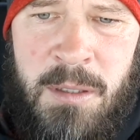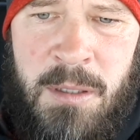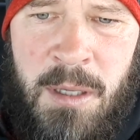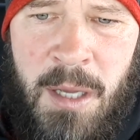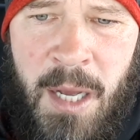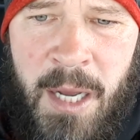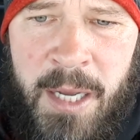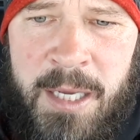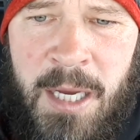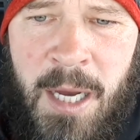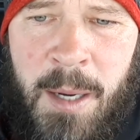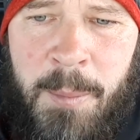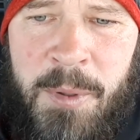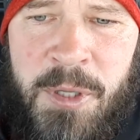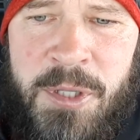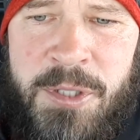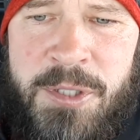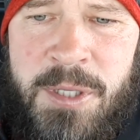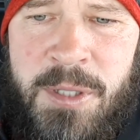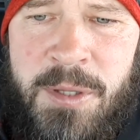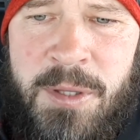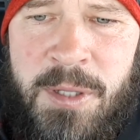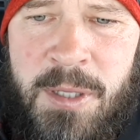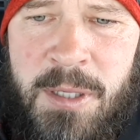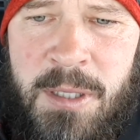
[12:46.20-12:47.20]
I come
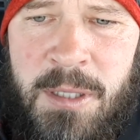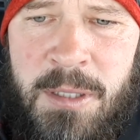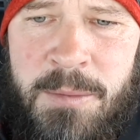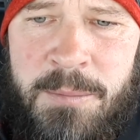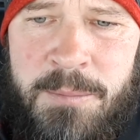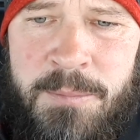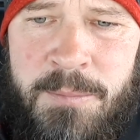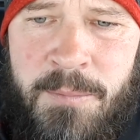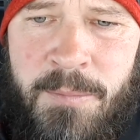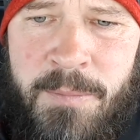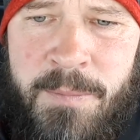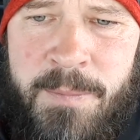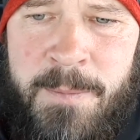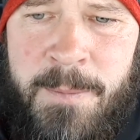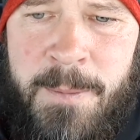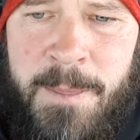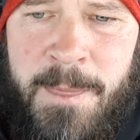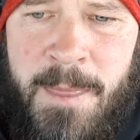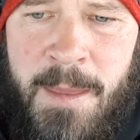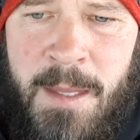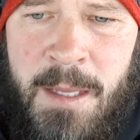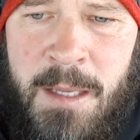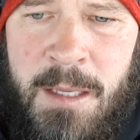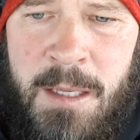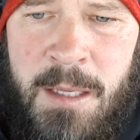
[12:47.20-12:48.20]
unto thee,
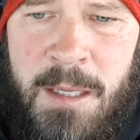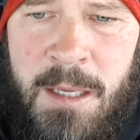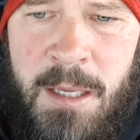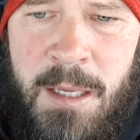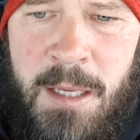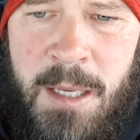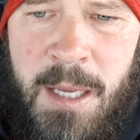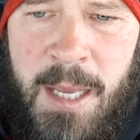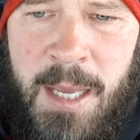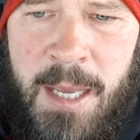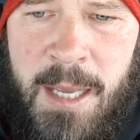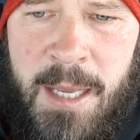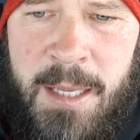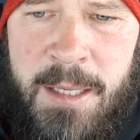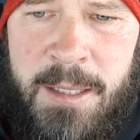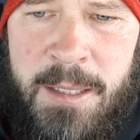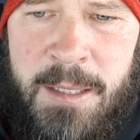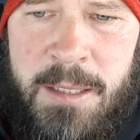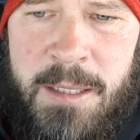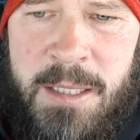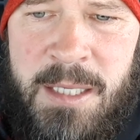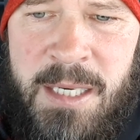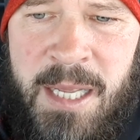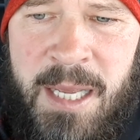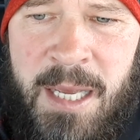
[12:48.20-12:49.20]
and
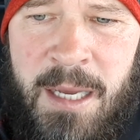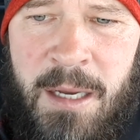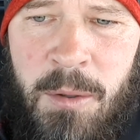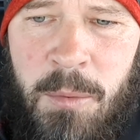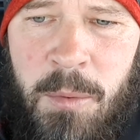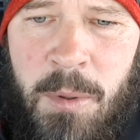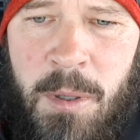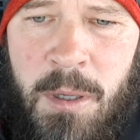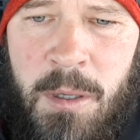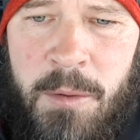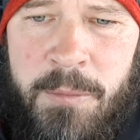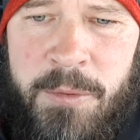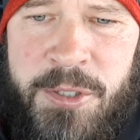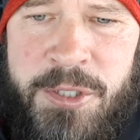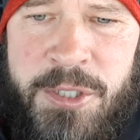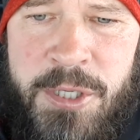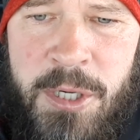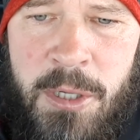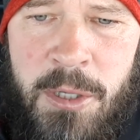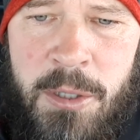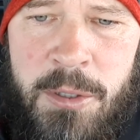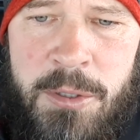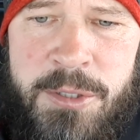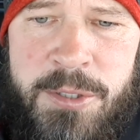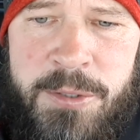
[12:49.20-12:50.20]
now will I
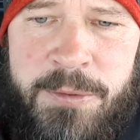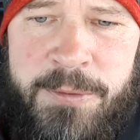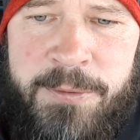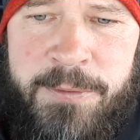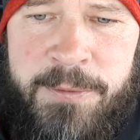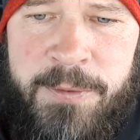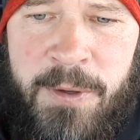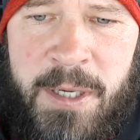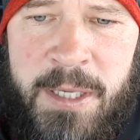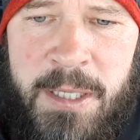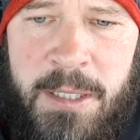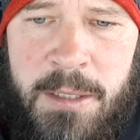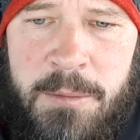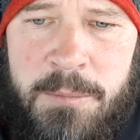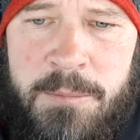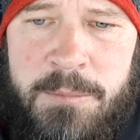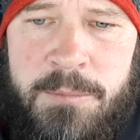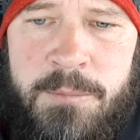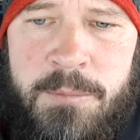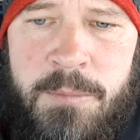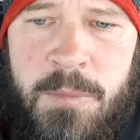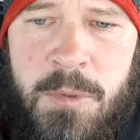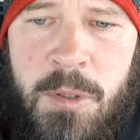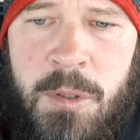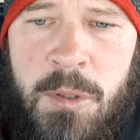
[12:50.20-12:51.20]
return to fight
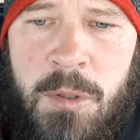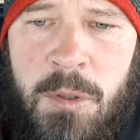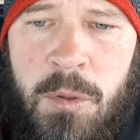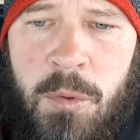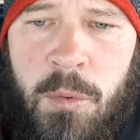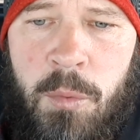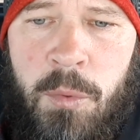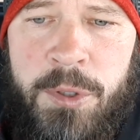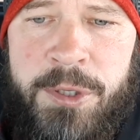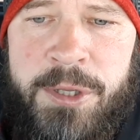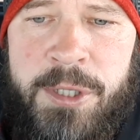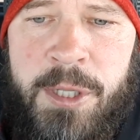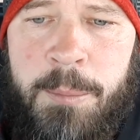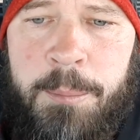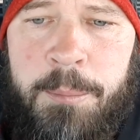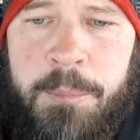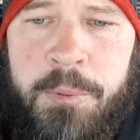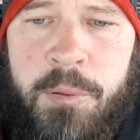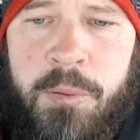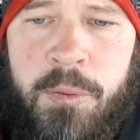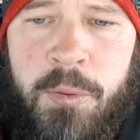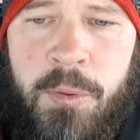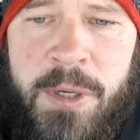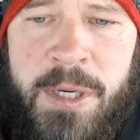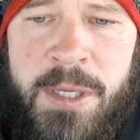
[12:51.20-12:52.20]
with the
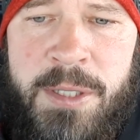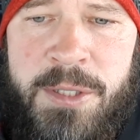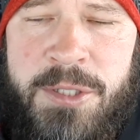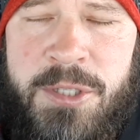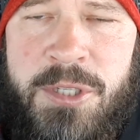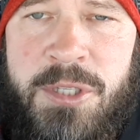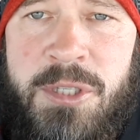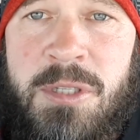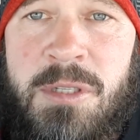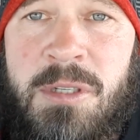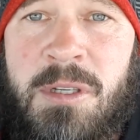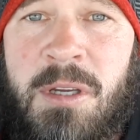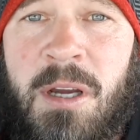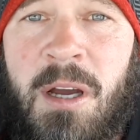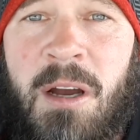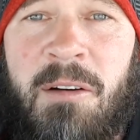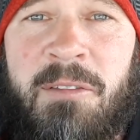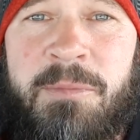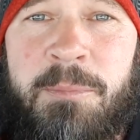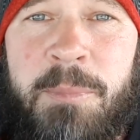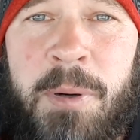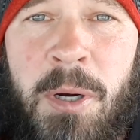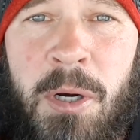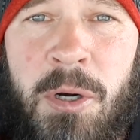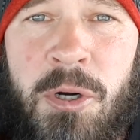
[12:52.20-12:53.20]
prince
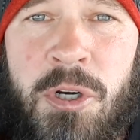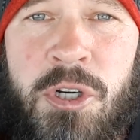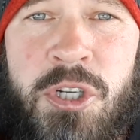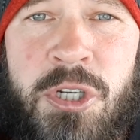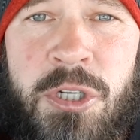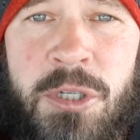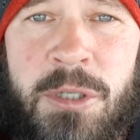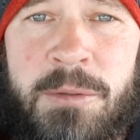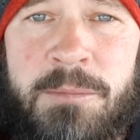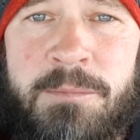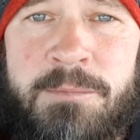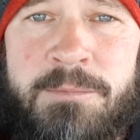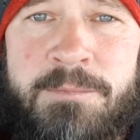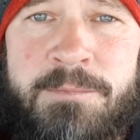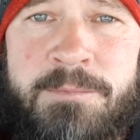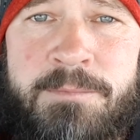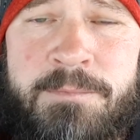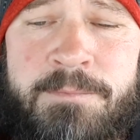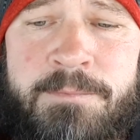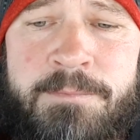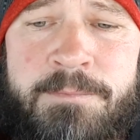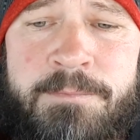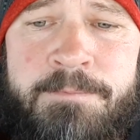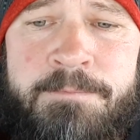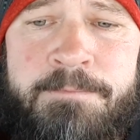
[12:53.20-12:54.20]
of Persia.
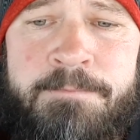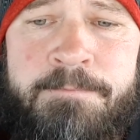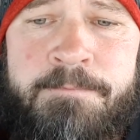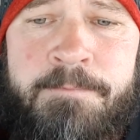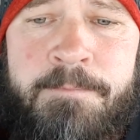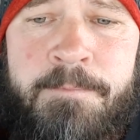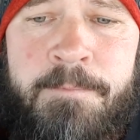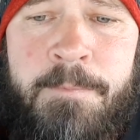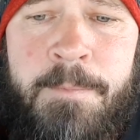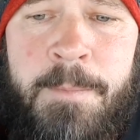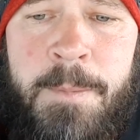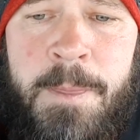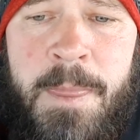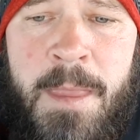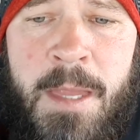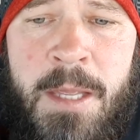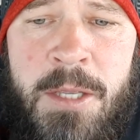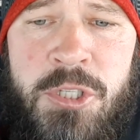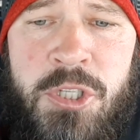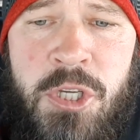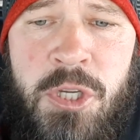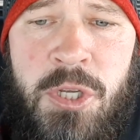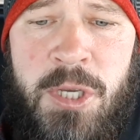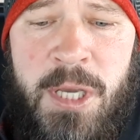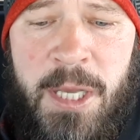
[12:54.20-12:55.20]

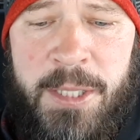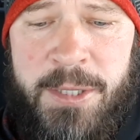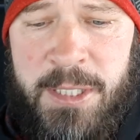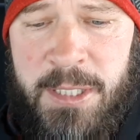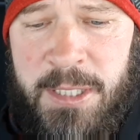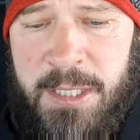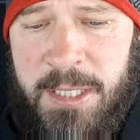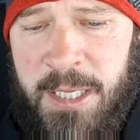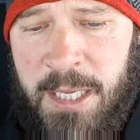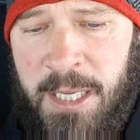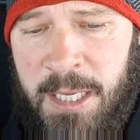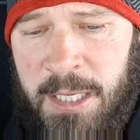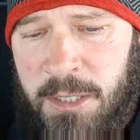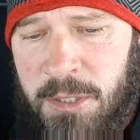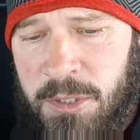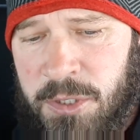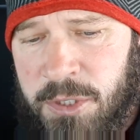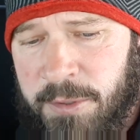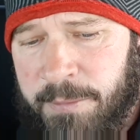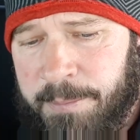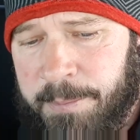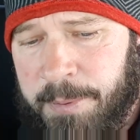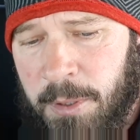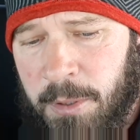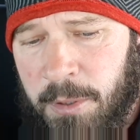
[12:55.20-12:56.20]
So you got the kings
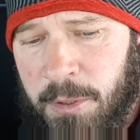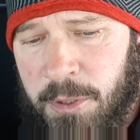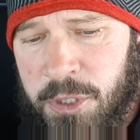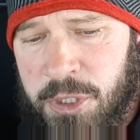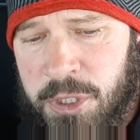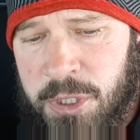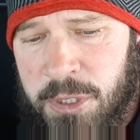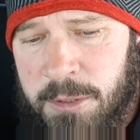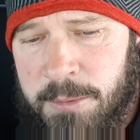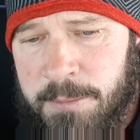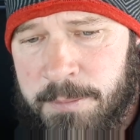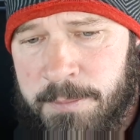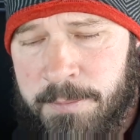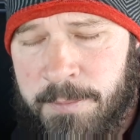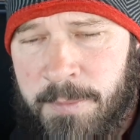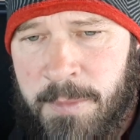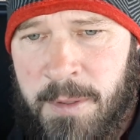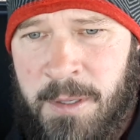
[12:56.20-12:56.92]
of Persia,